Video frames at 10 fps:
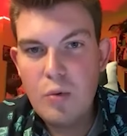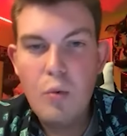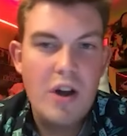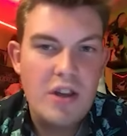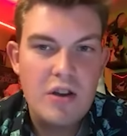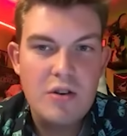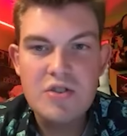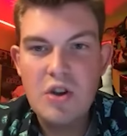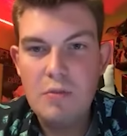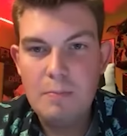what years
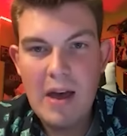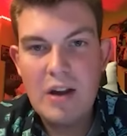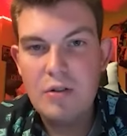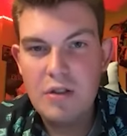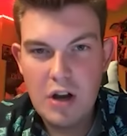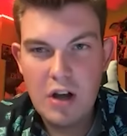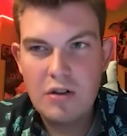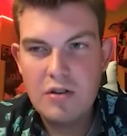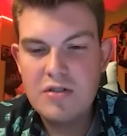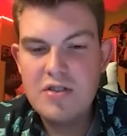are better than
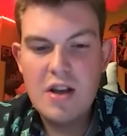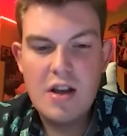others.